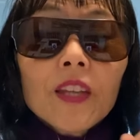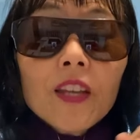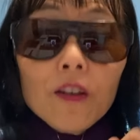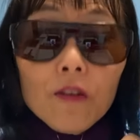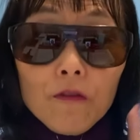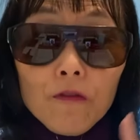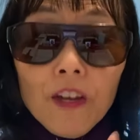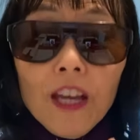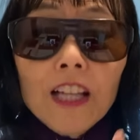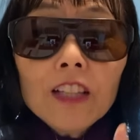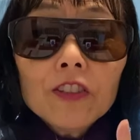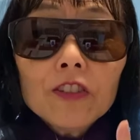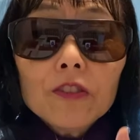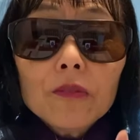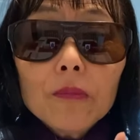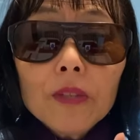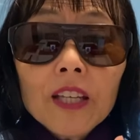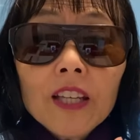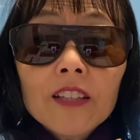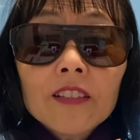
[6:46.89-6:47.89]
Failure
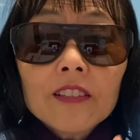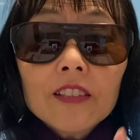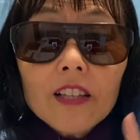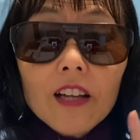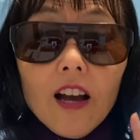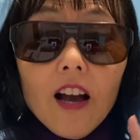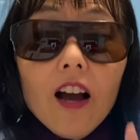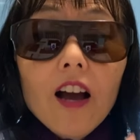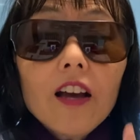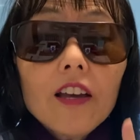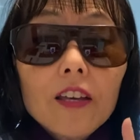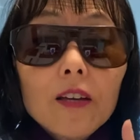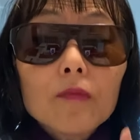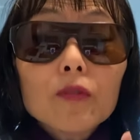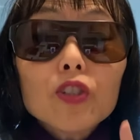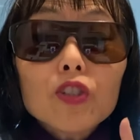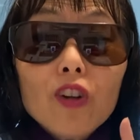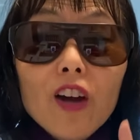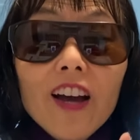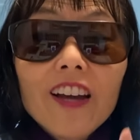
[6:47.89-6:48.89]
means that I am
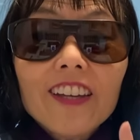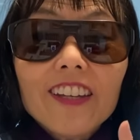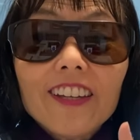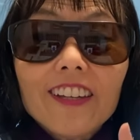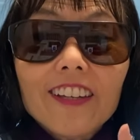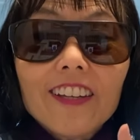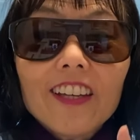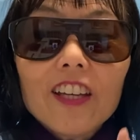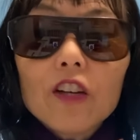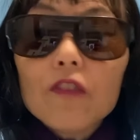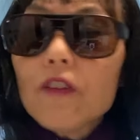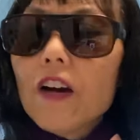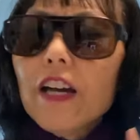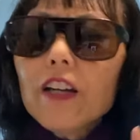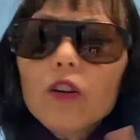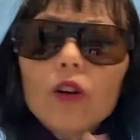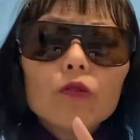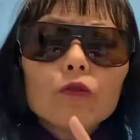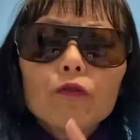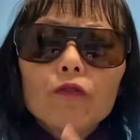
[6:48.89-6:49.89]
trying. If I
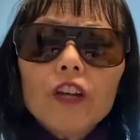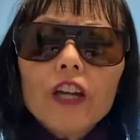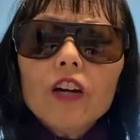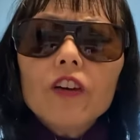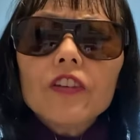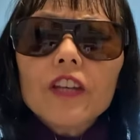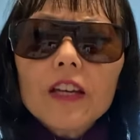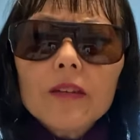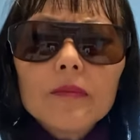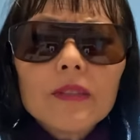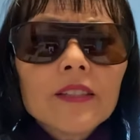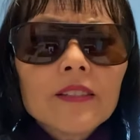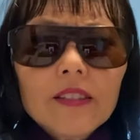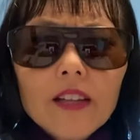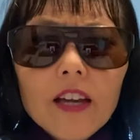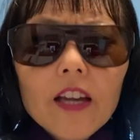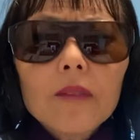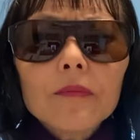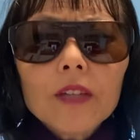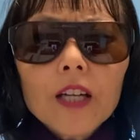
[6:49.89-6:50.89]
don't fail, that means
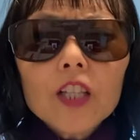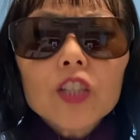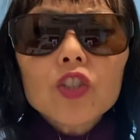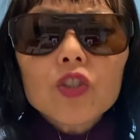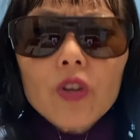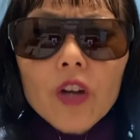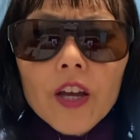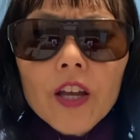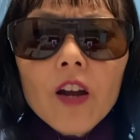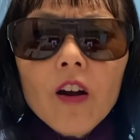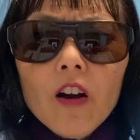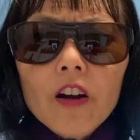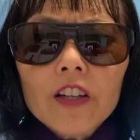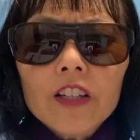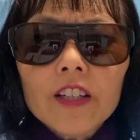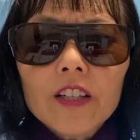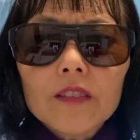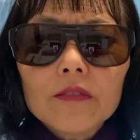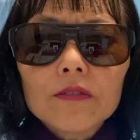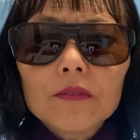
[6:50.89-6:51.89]
I am not trying hard
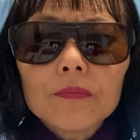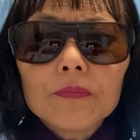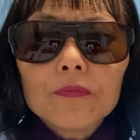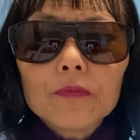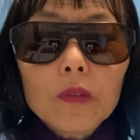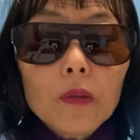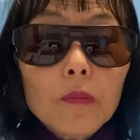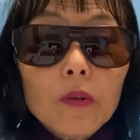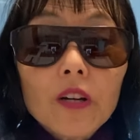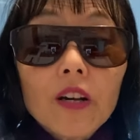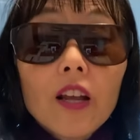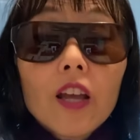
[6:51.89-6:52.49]
enough. Remember,